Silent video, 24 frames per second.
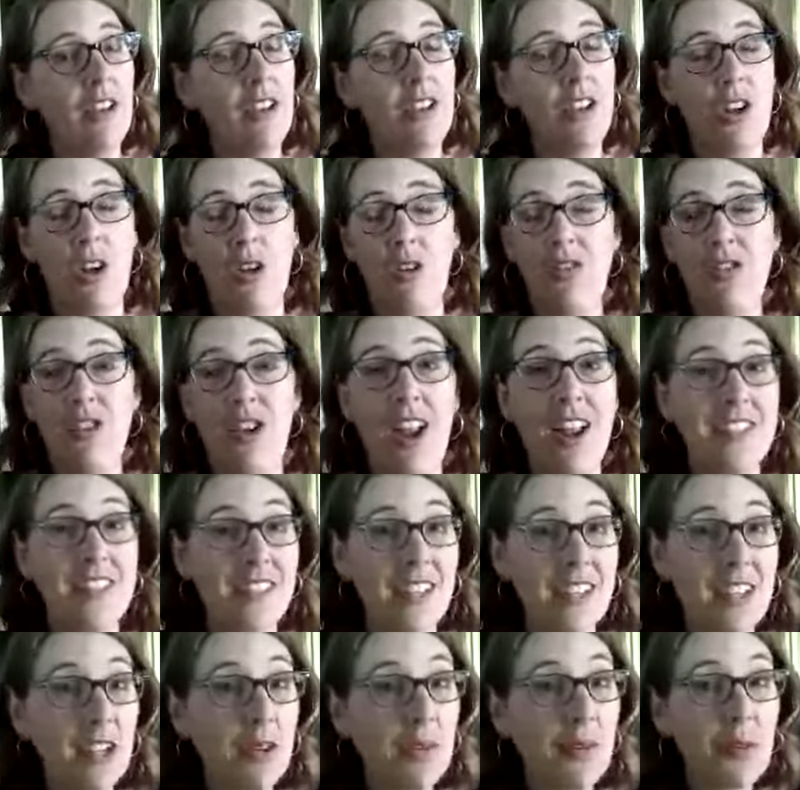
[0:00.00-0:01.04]
if you're not
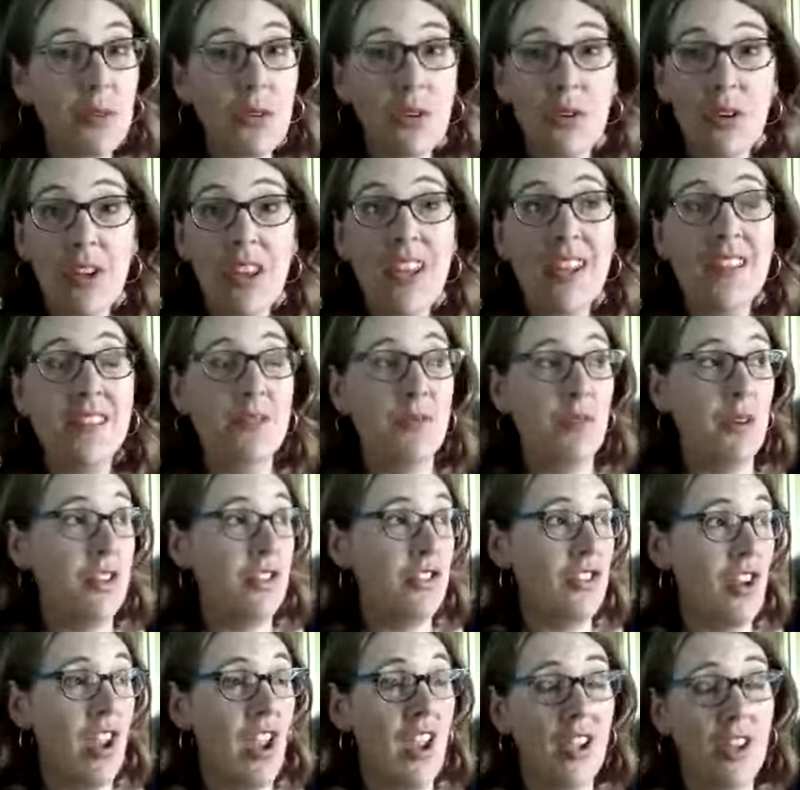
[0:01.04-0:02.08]
sending them with your kids,
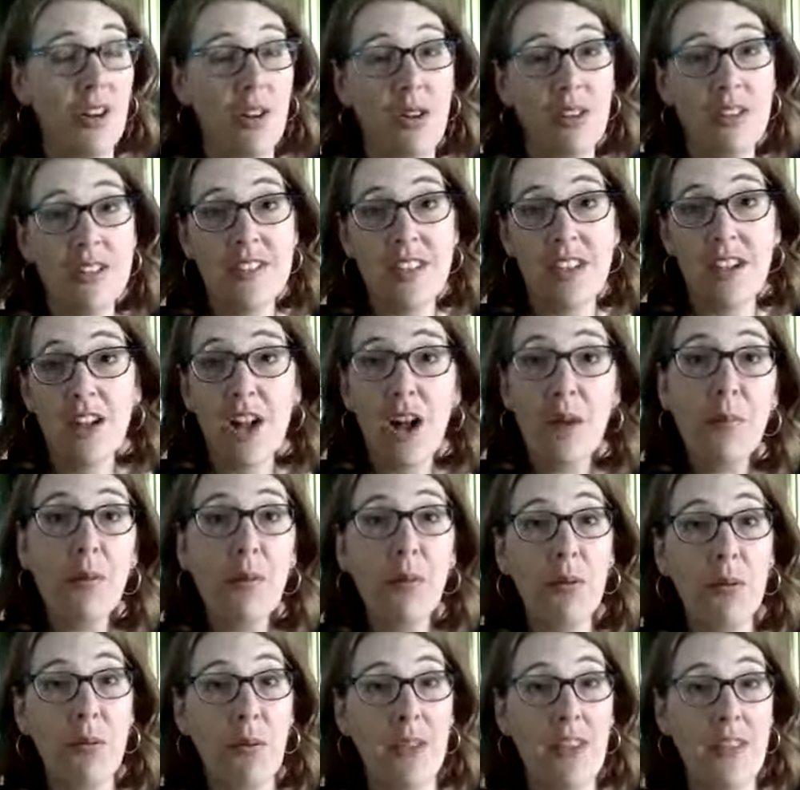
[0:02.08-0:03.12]
which I can only send a couple
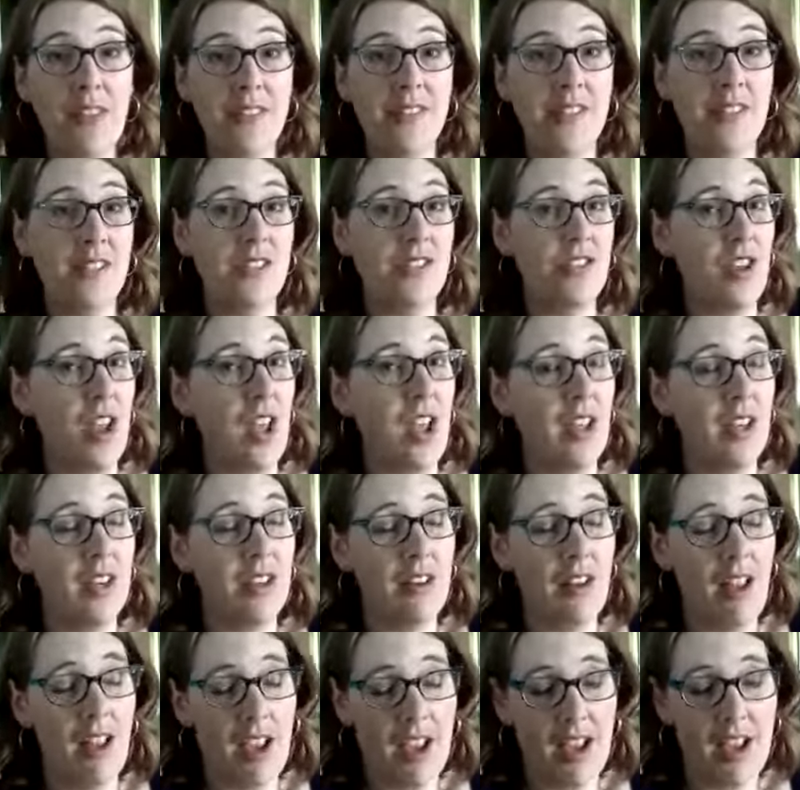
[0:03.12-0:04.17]
with my kids each day, and
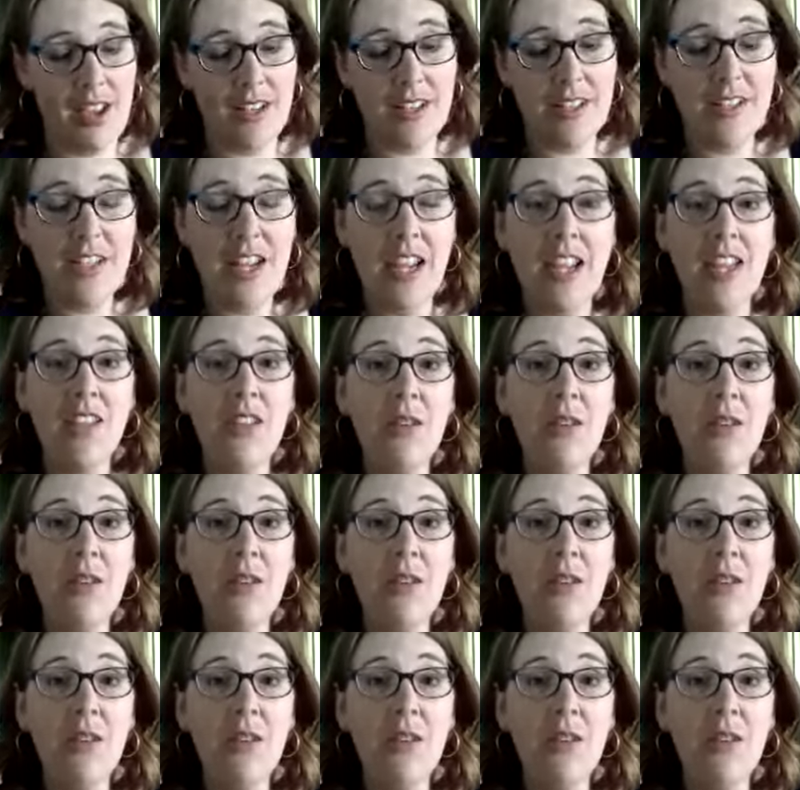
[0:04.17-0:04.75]
I had to take in the